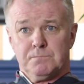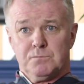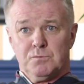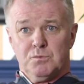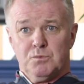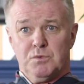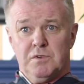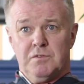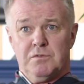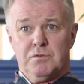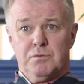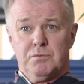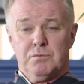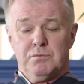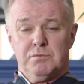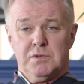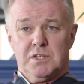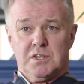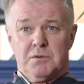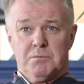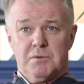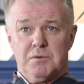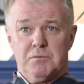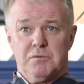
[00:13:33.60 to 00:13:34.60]
We've
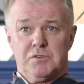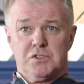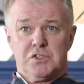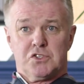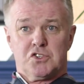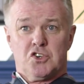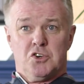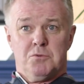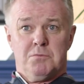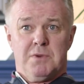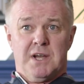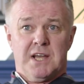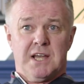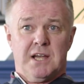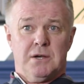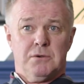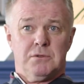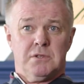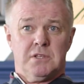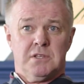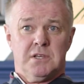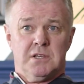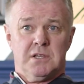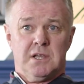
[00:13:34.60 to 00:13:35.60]
just come back
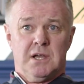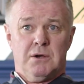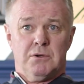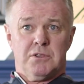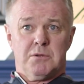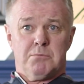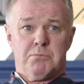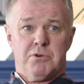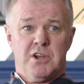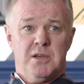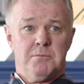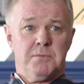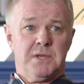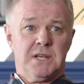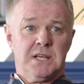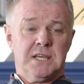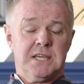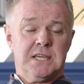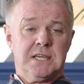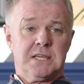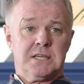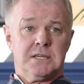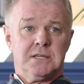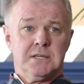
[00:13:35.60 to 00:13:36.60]
out the Premier
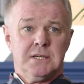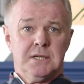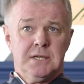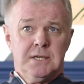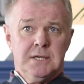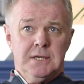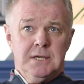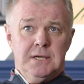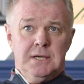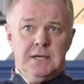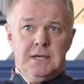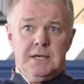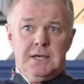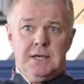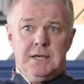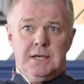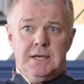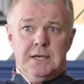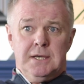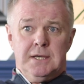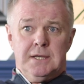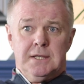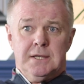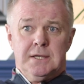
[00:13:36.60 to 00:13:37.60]
League,
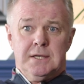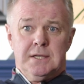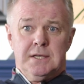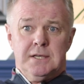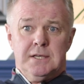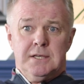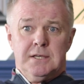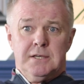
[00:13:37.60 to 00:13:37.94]
and